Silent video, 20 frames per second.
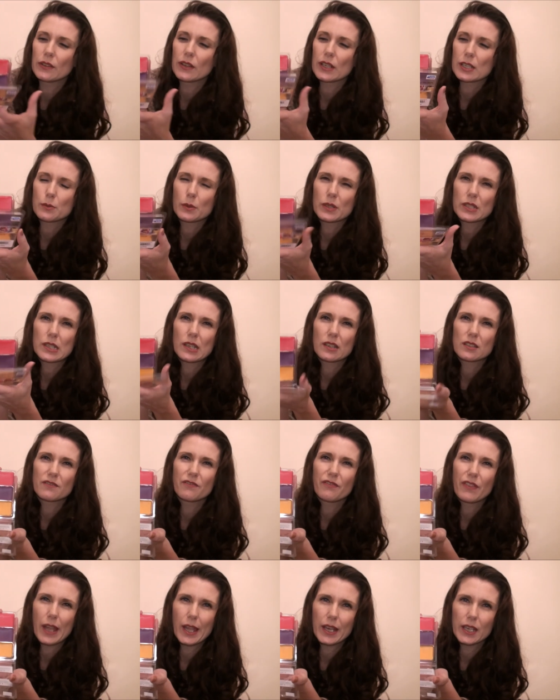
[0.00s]
This one is
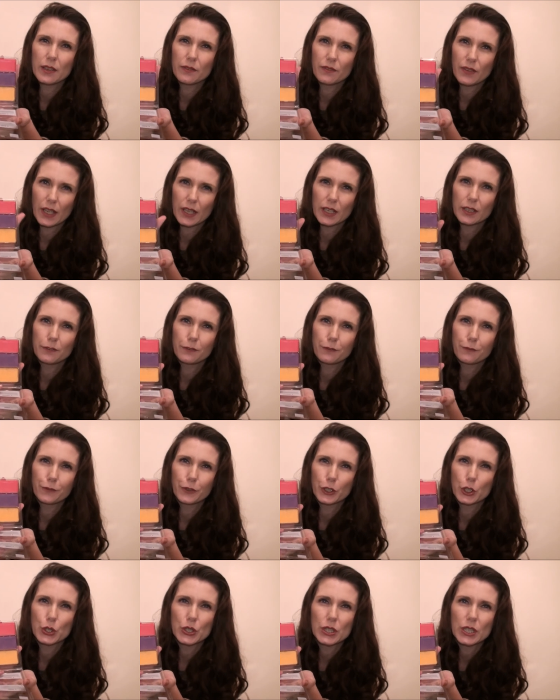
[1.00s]
very, very
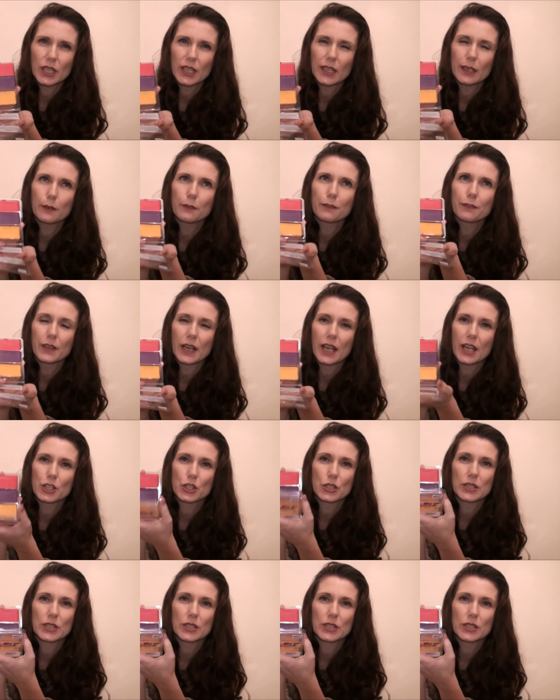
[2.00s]
fruity, fresh.